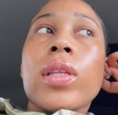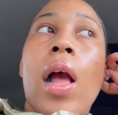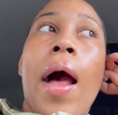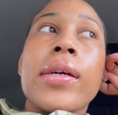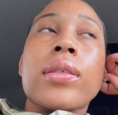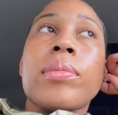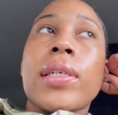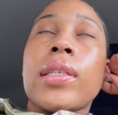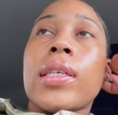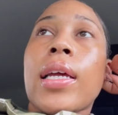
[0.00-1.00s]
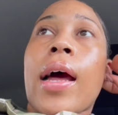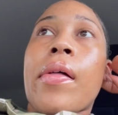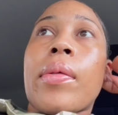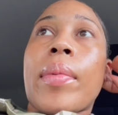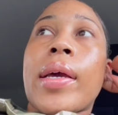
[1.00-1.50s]
I could barely get out
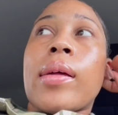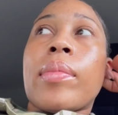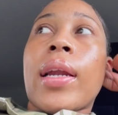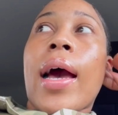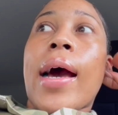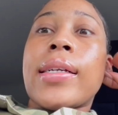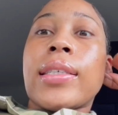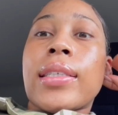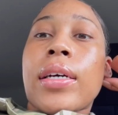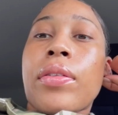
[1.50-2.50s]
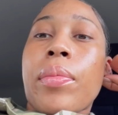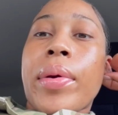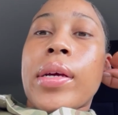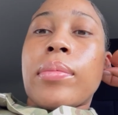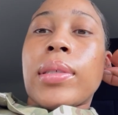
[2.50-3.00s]
of the bed. But I had to get out of the
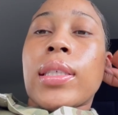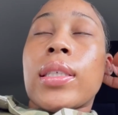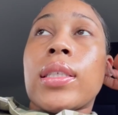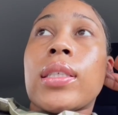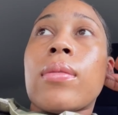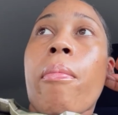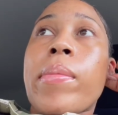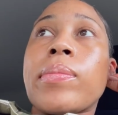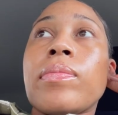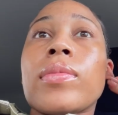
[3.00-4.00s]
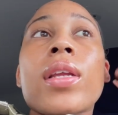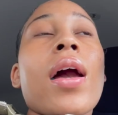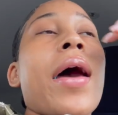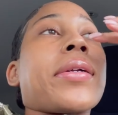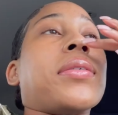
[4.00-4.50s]
bed because
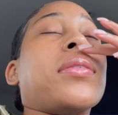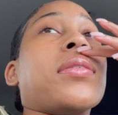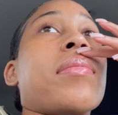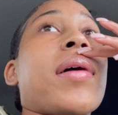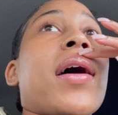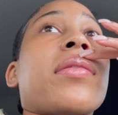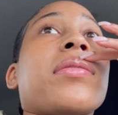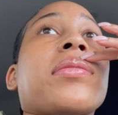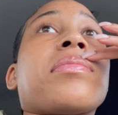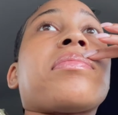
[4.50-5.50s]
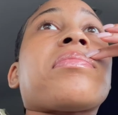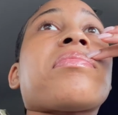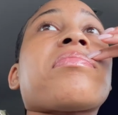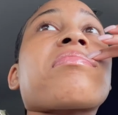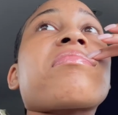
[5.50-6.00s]
I had to go to the bathroom.
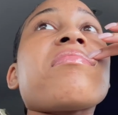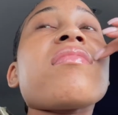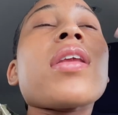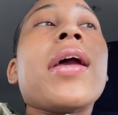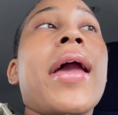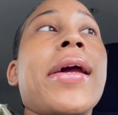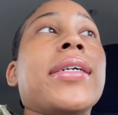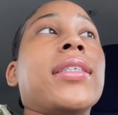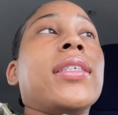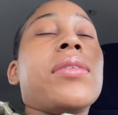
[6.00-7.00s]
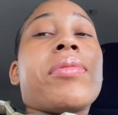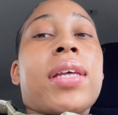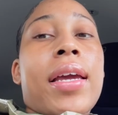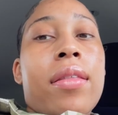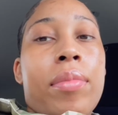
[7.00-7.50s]
And it was,
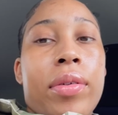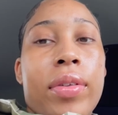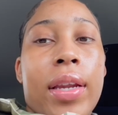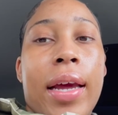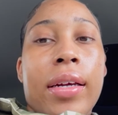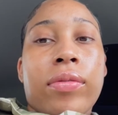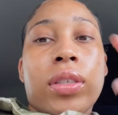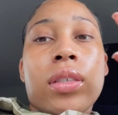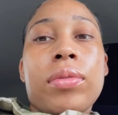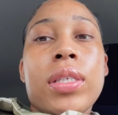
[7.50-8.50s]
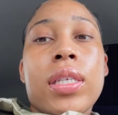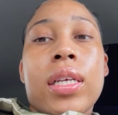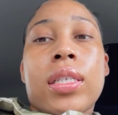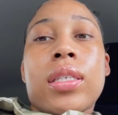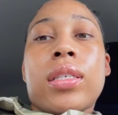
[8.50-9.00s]
like, in the middle of the night. And for some reason,
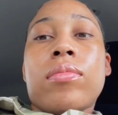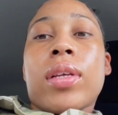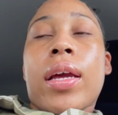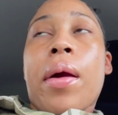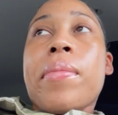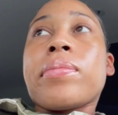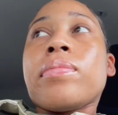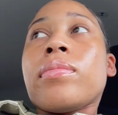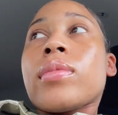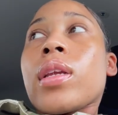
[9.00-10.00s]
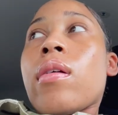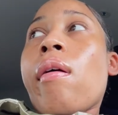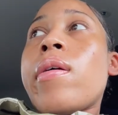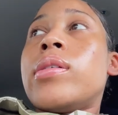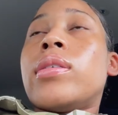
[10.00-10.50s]
it just seems like
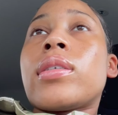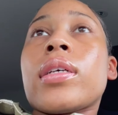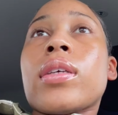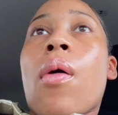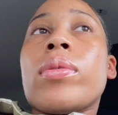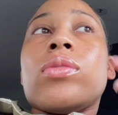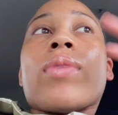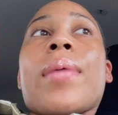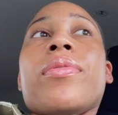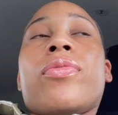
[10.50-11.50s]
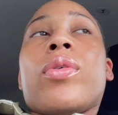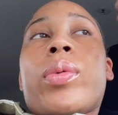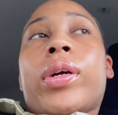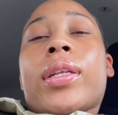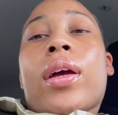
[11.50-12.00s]
it's always right before
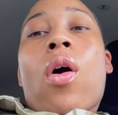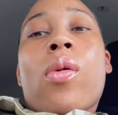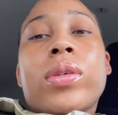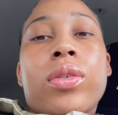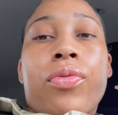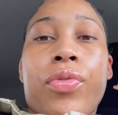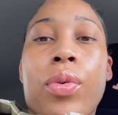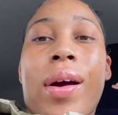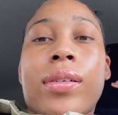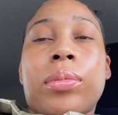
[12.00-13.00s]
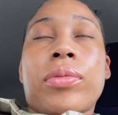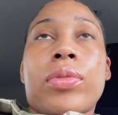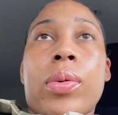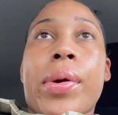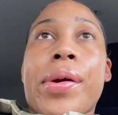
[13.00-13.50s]
work. Like, always a few hours
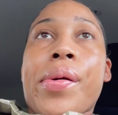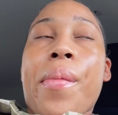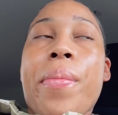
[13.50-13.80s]
before work.